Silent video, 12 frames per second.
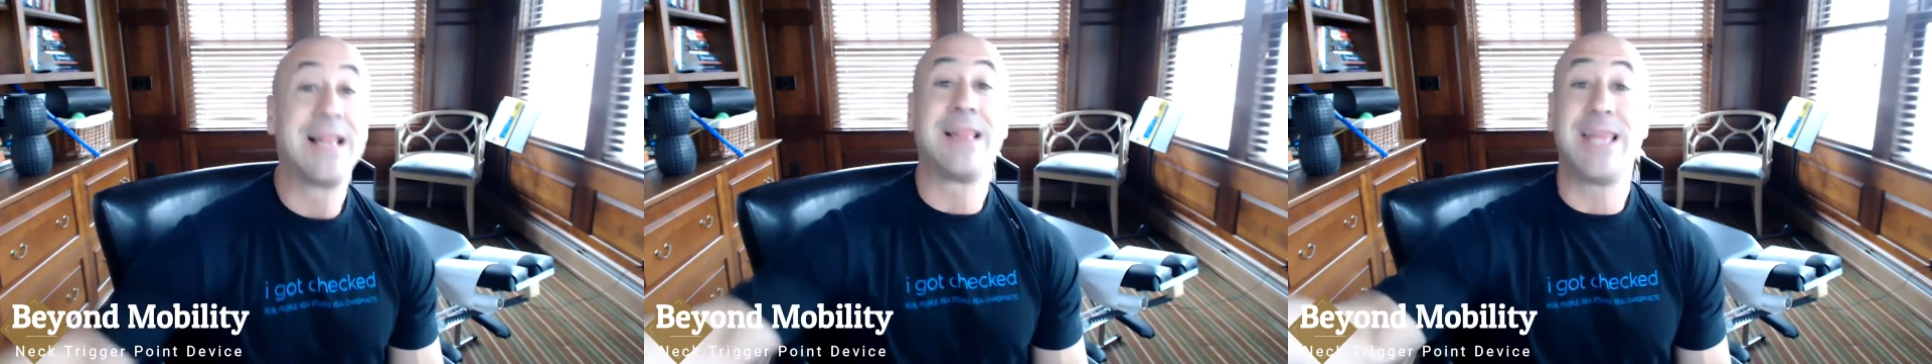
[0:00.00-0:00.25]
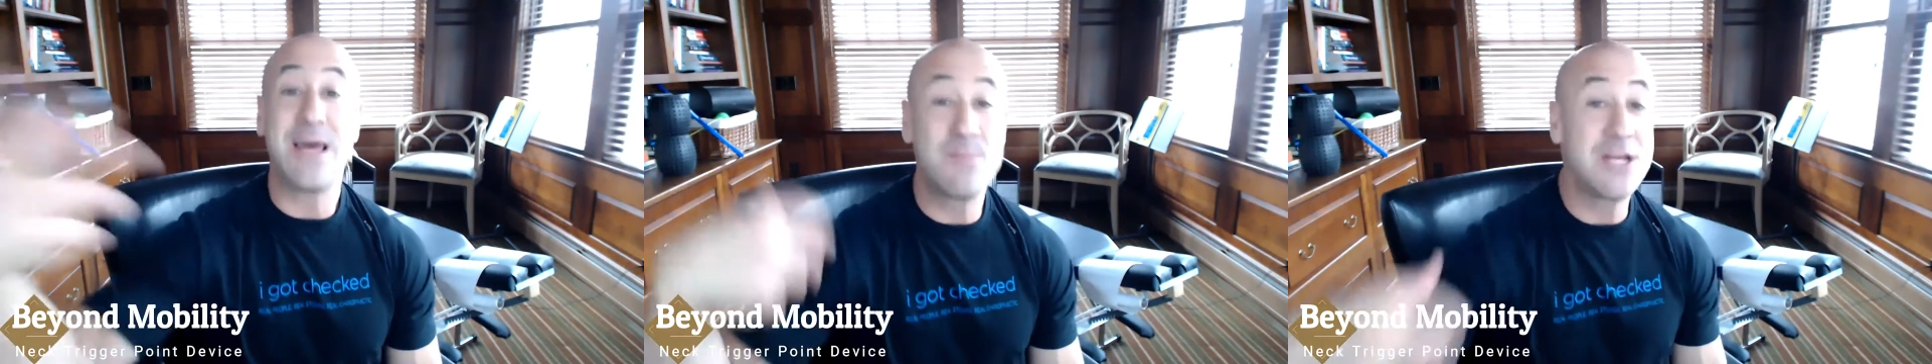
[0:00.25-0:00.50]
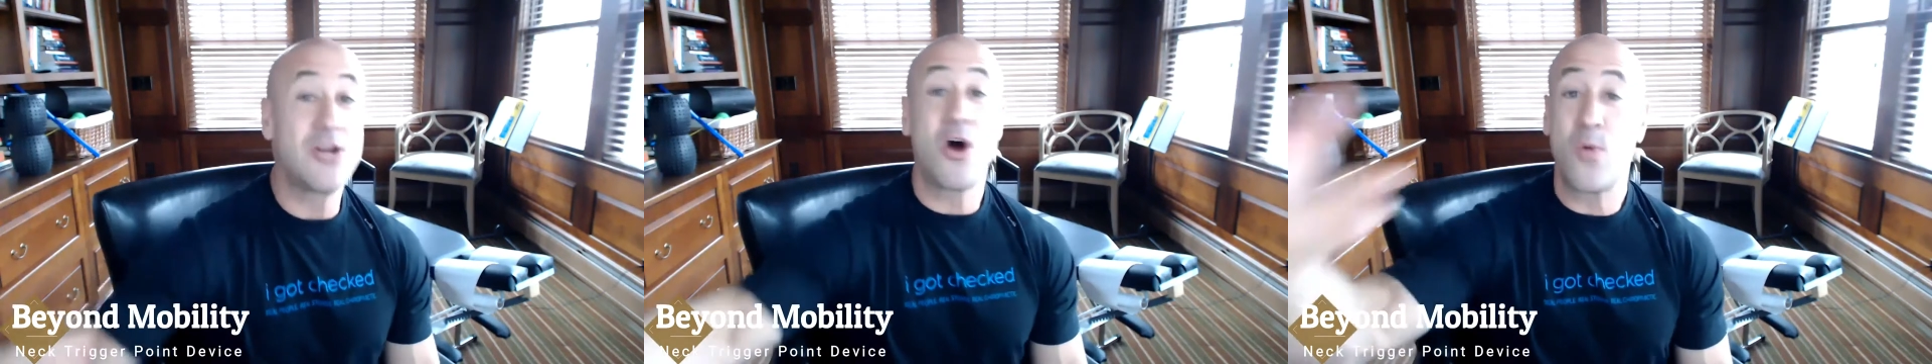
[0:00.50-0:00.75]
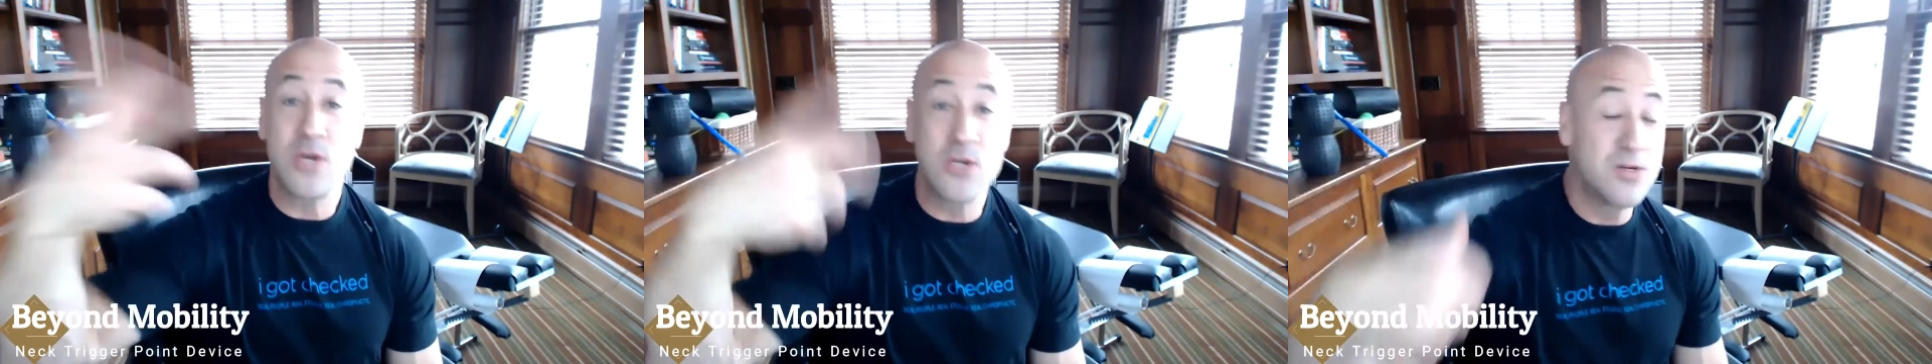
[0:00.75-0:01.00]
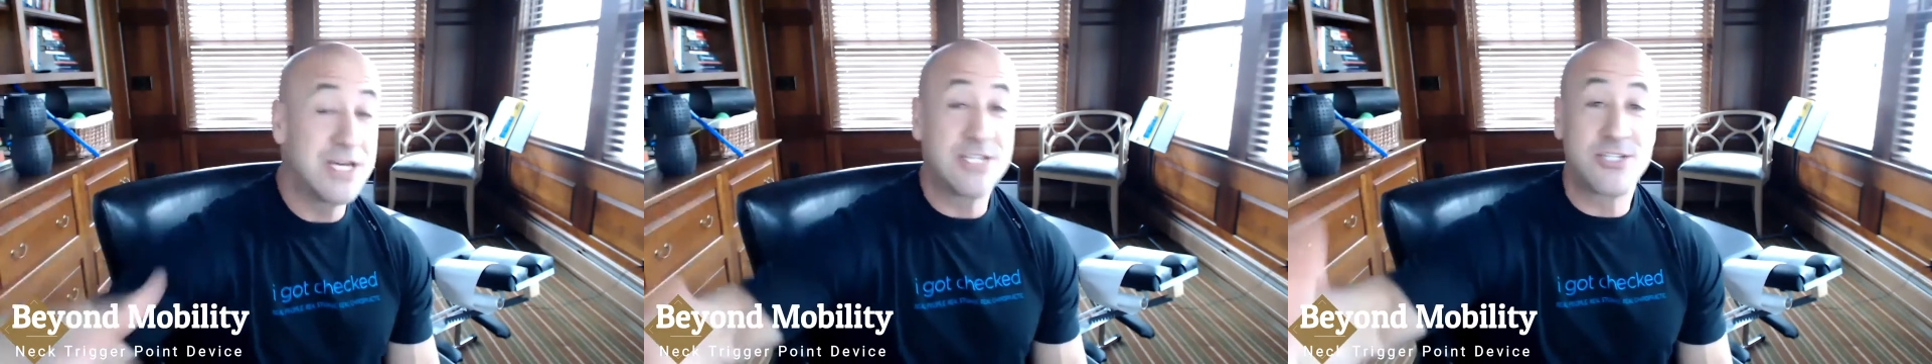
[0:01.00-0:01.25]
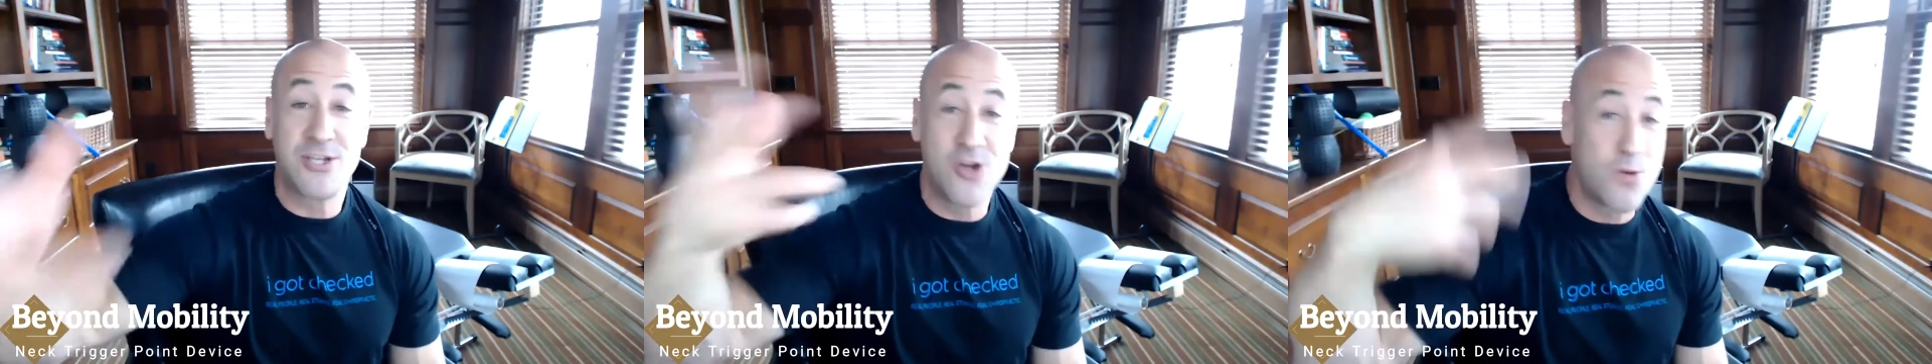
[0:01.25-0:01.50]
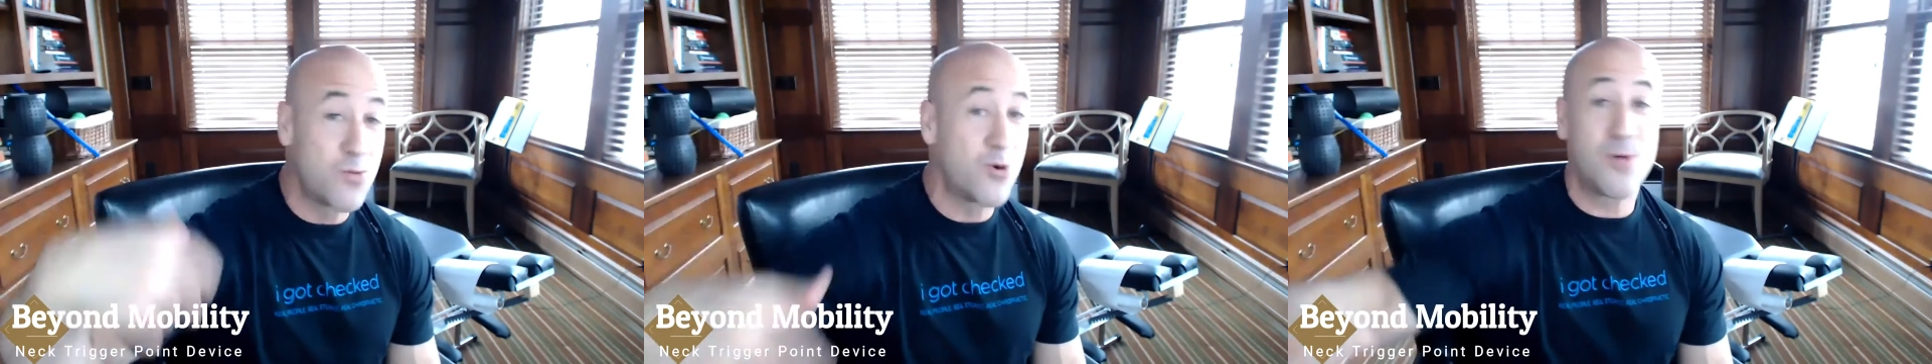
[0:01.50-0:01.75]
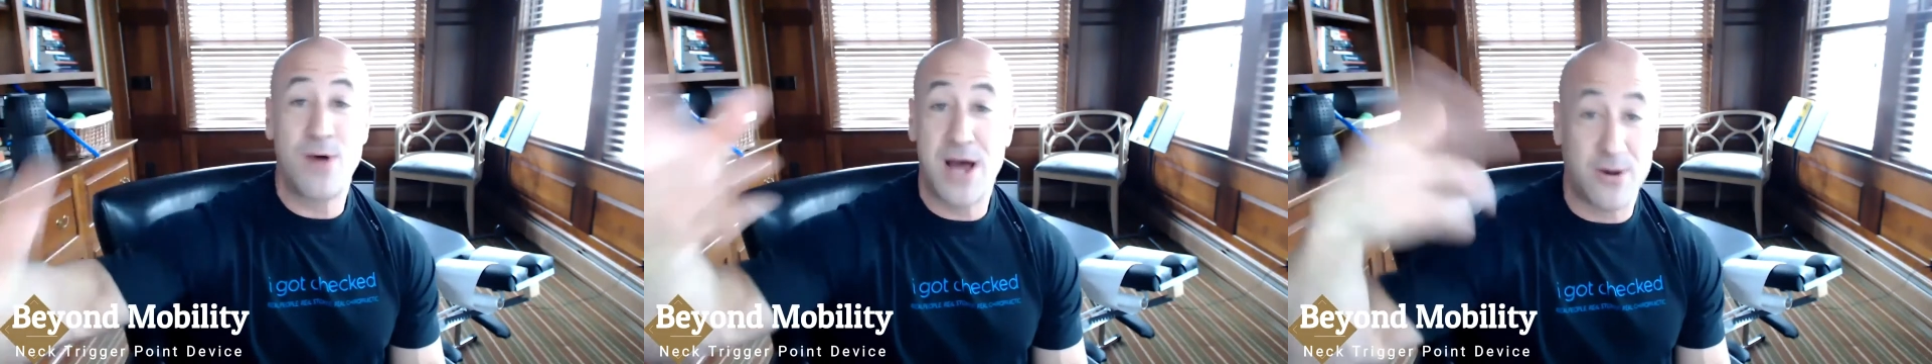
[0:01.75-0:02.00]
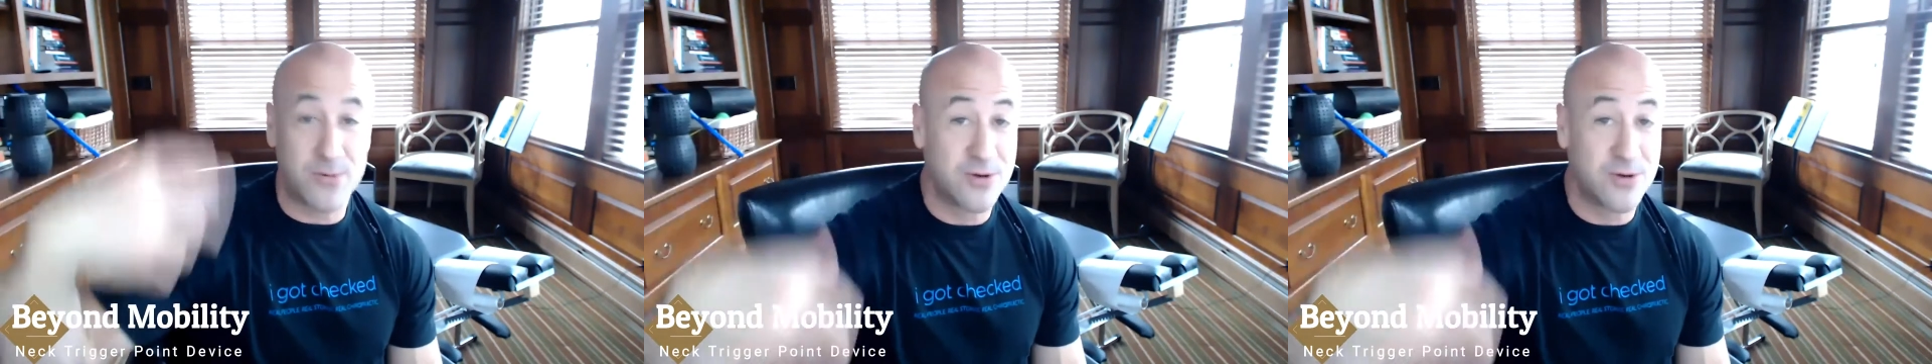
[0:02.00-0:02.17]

Let me know what you need to know more about.